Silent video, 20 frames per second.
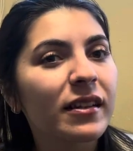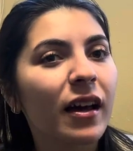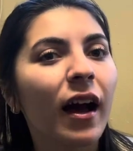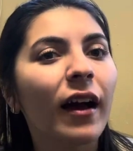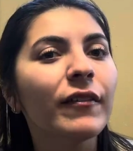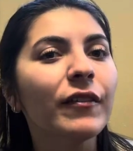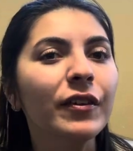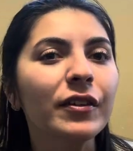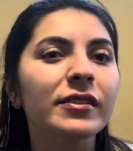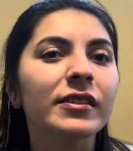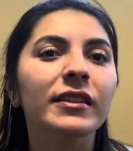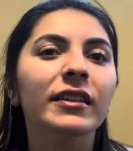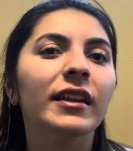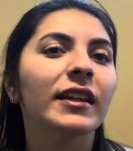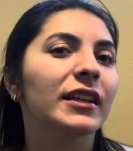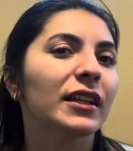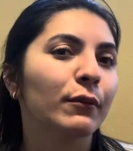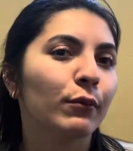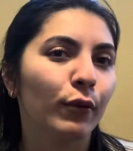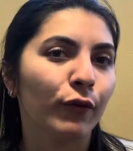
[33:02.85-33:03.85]
Obviously, like
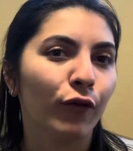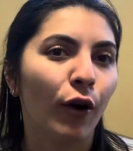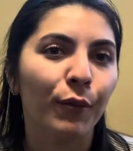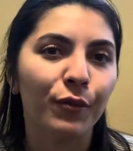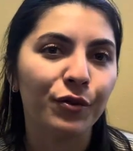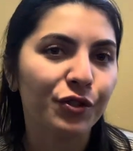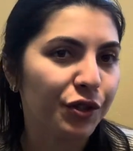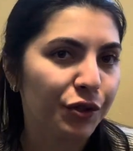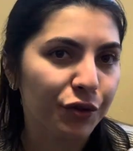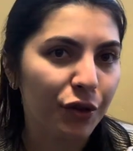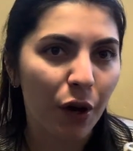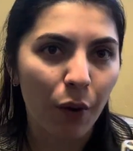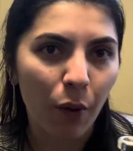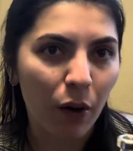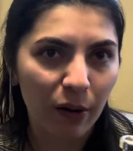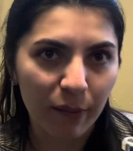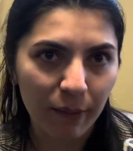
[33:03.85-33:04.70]
in a performance, you don't want to